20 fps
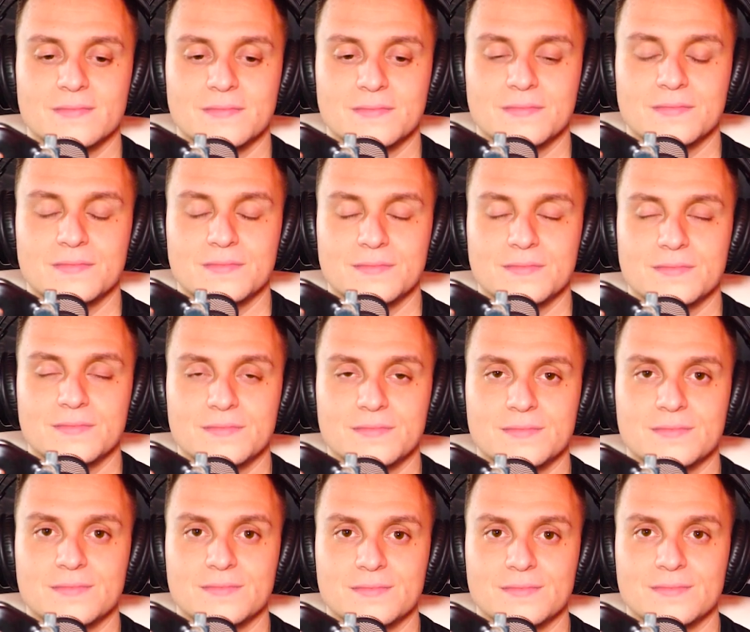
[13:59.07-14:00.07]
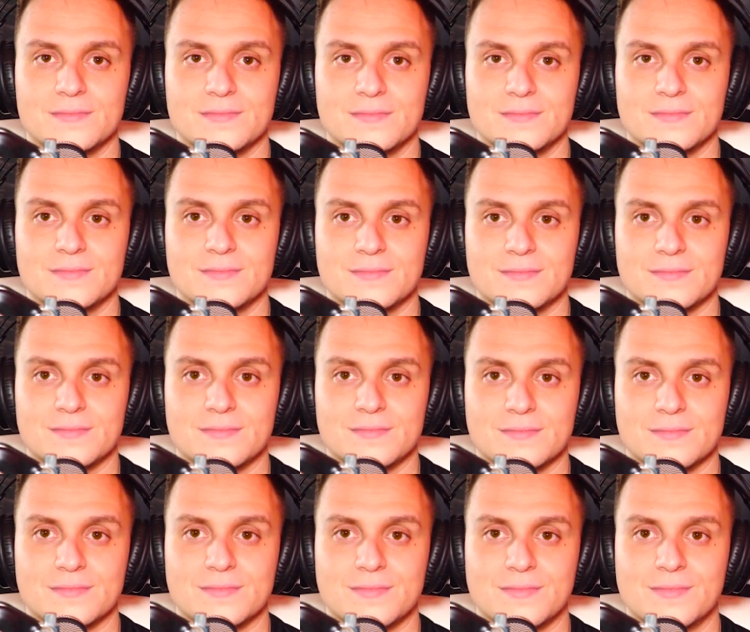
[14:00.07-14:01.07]

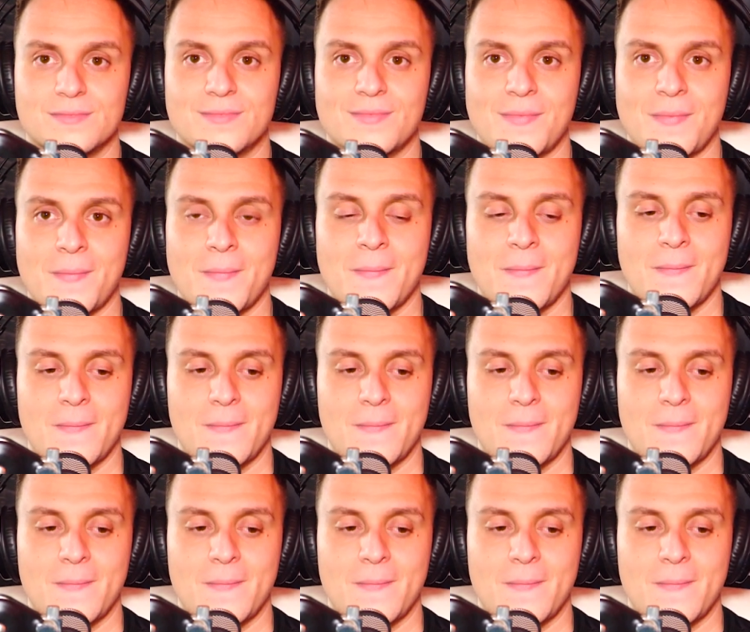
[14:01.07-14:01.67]
(silent)